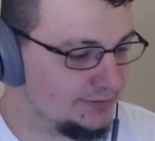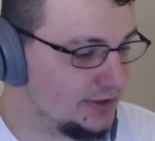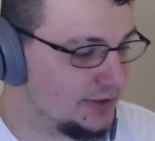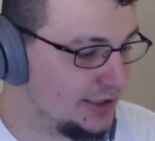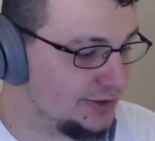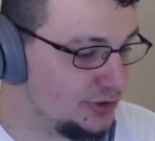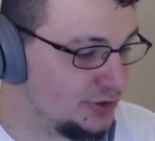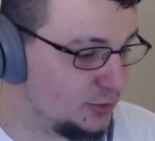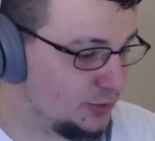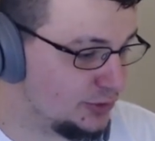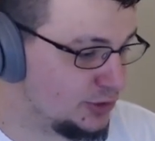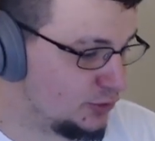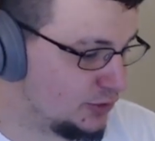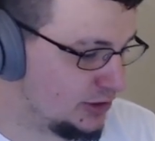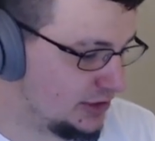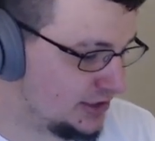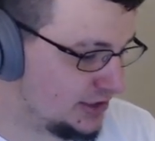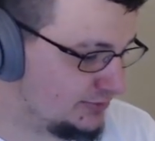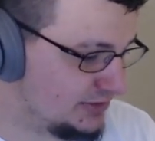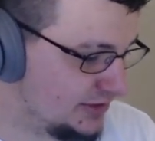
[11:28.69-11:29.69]
I don't know a
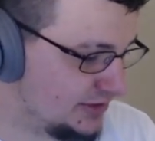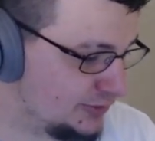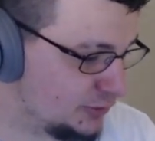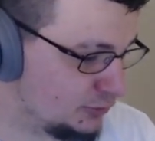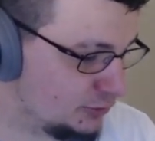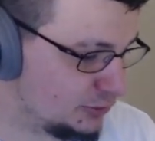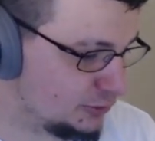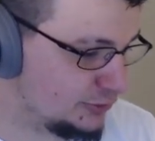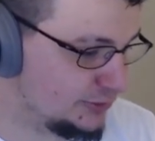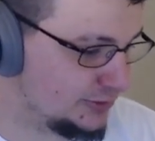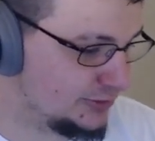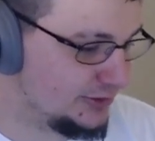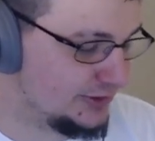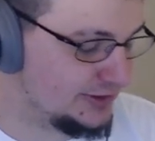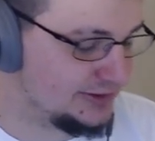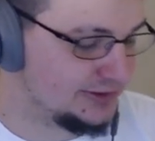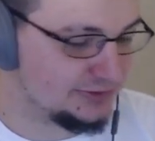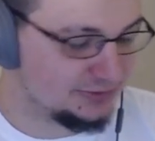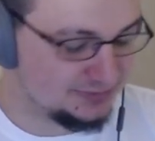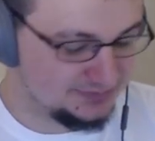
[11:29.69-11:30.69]
lot about their recruiting
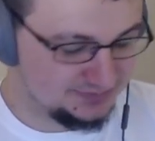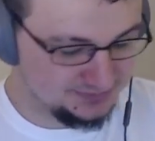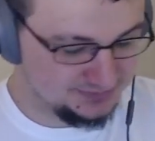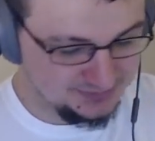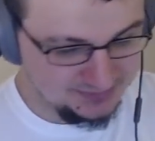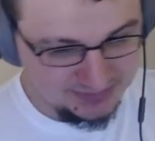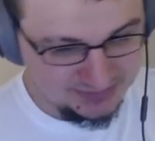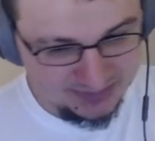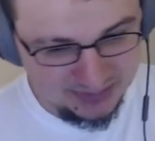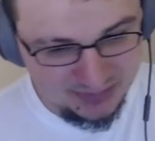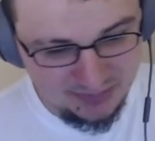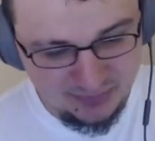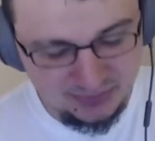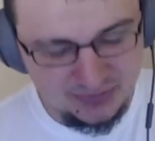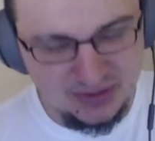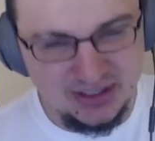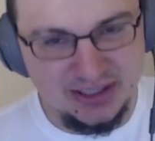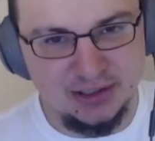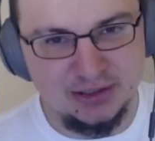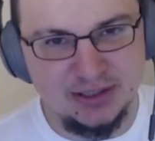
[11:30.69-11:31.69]
class.
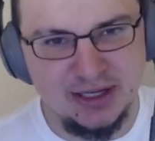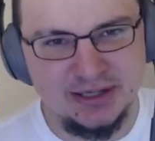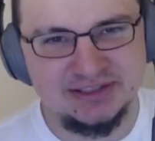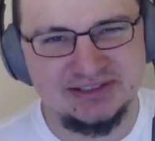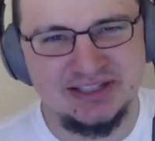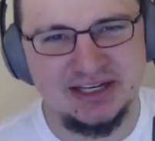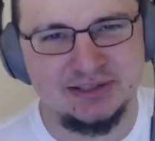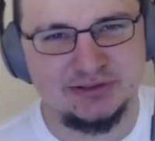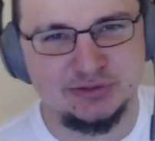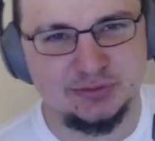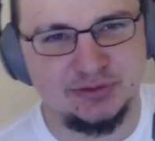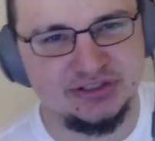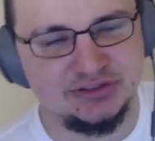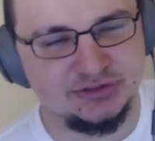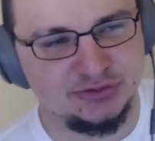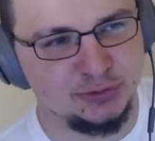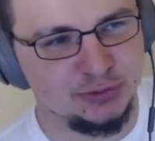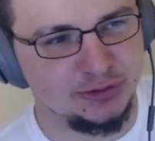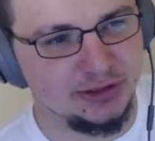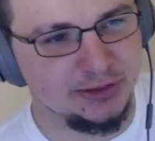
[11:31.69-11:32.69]
And a lot of times with these
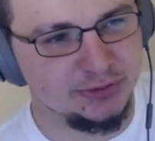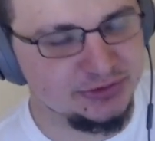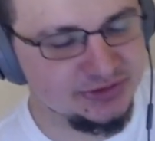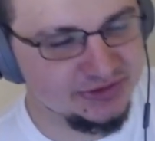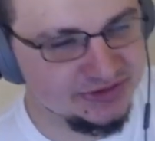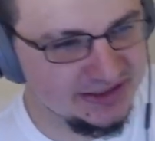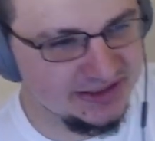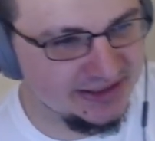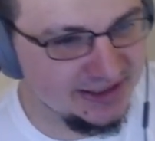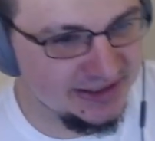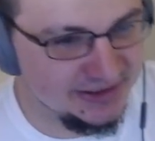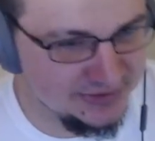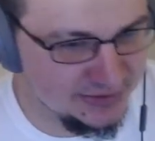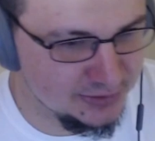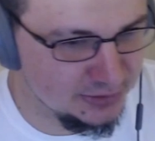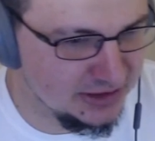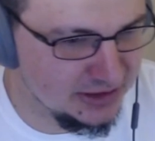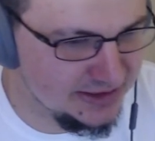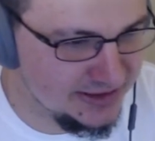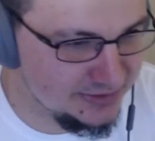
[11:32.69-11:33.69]
new coaches that get in there
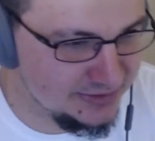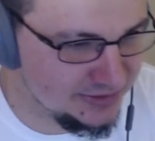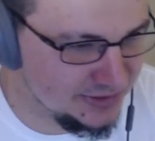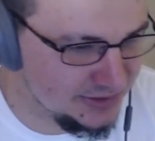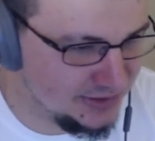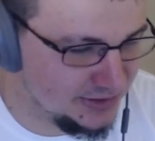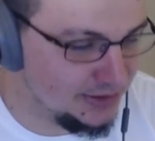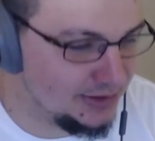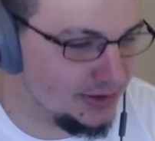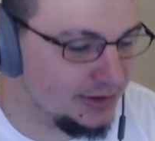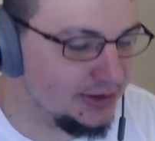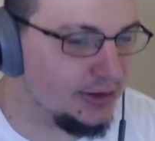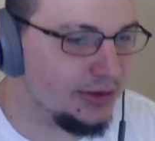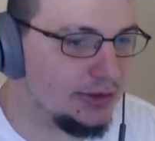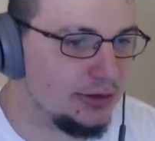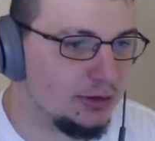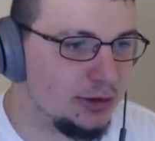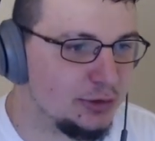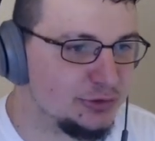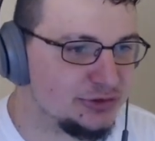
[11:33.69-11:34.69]
late,
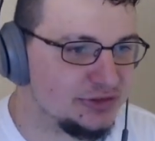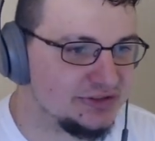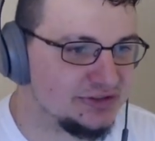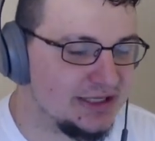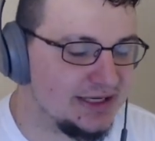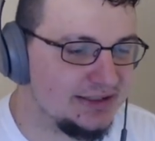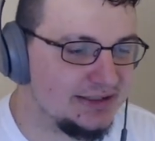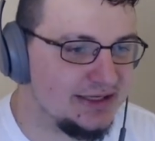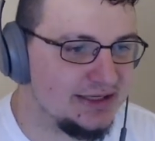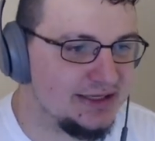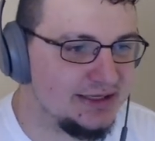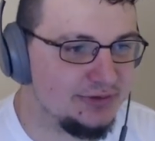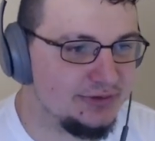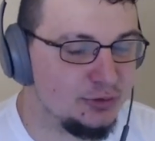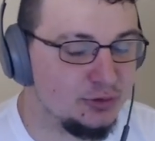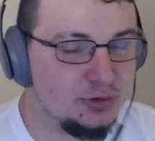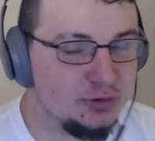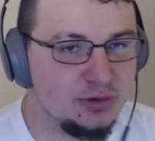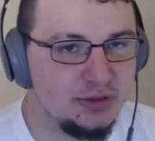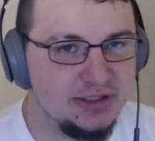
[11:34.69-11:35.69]
close to signing day, they're
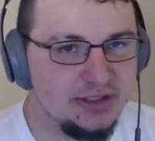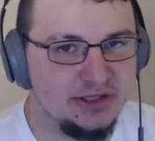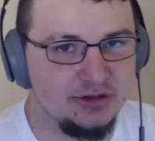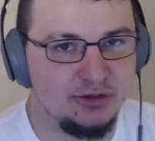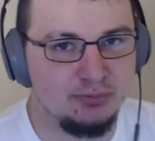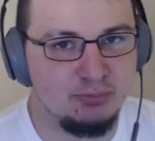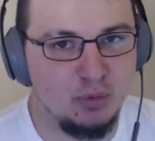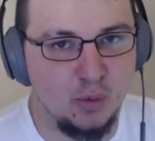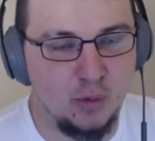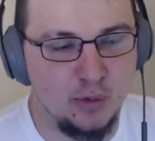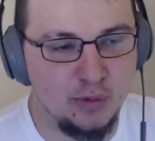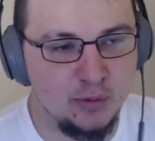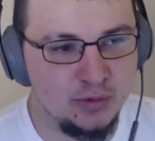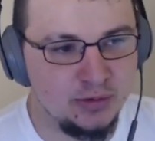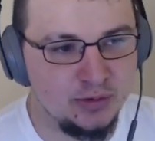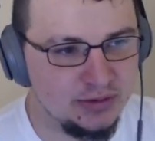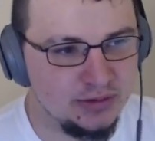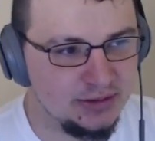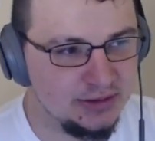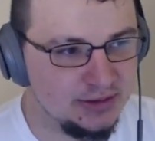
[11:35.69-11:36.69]
going to hit the portal.
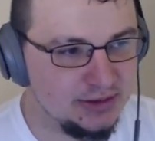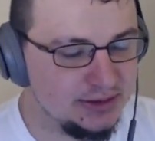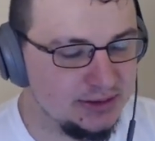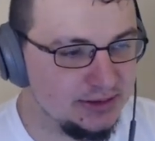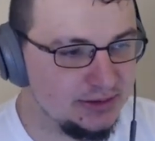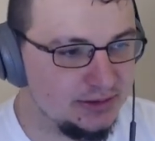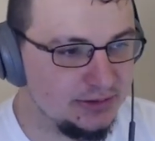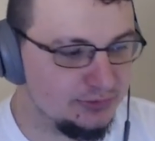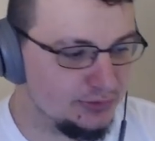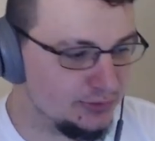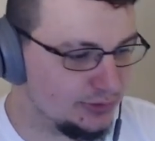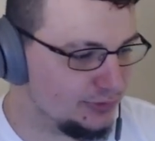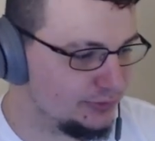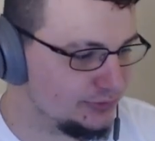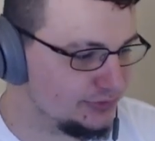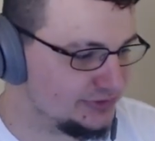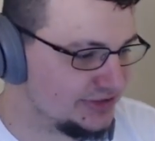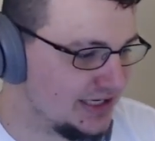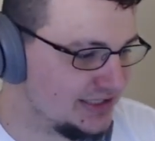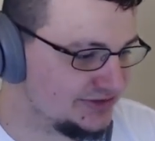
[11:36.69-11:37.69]
They're going to
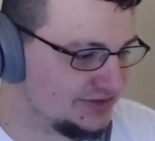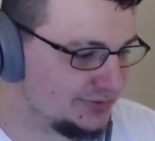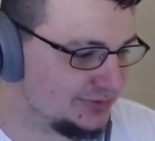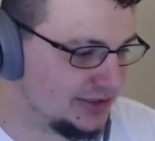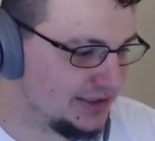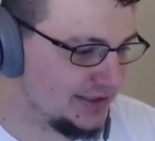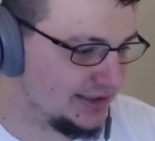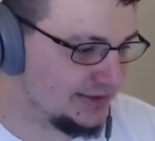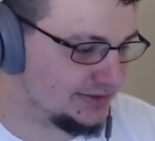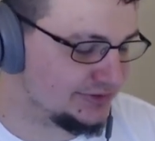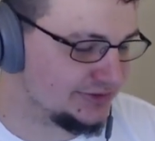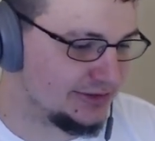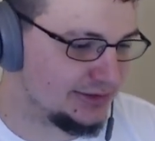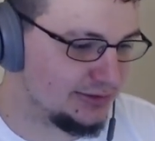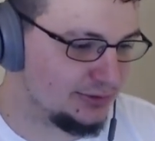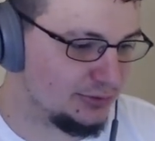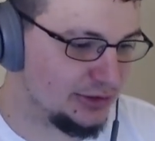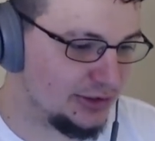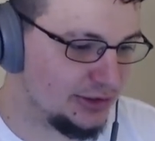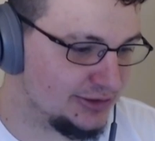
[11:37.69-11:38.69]
sign some guys that are
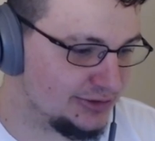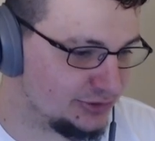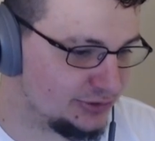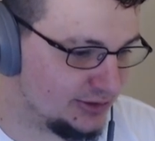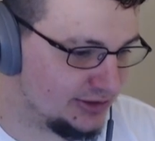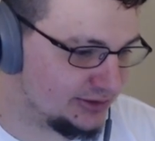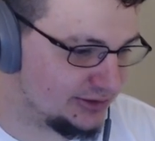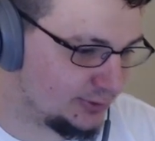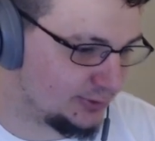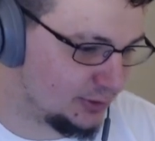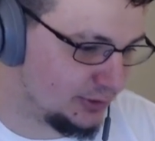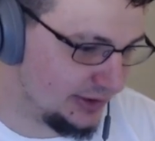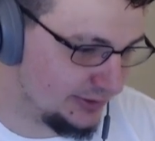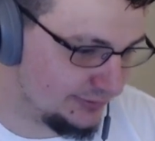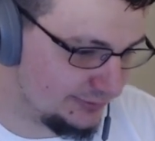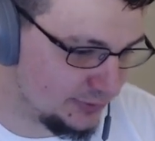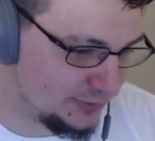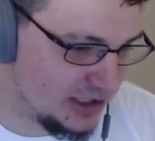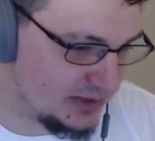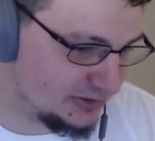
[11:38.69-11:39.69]
looking to transfer, looking
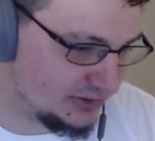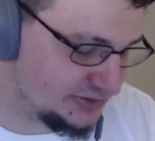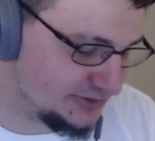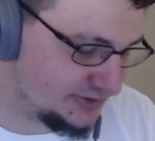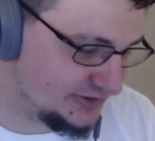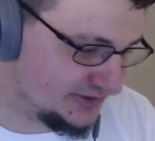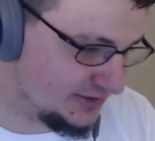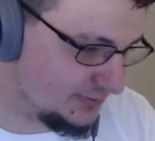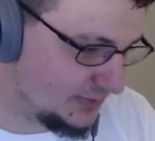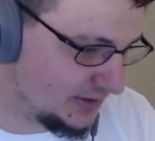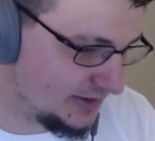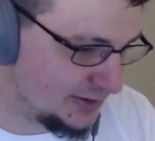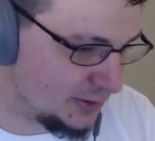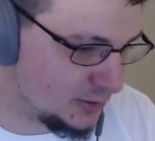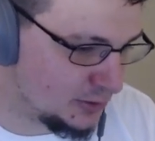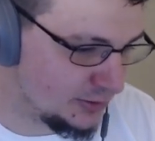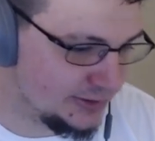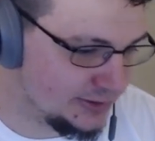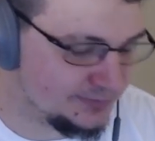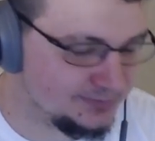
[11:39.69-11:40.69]
for an opportunity to play
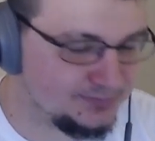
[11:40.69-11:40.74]
early.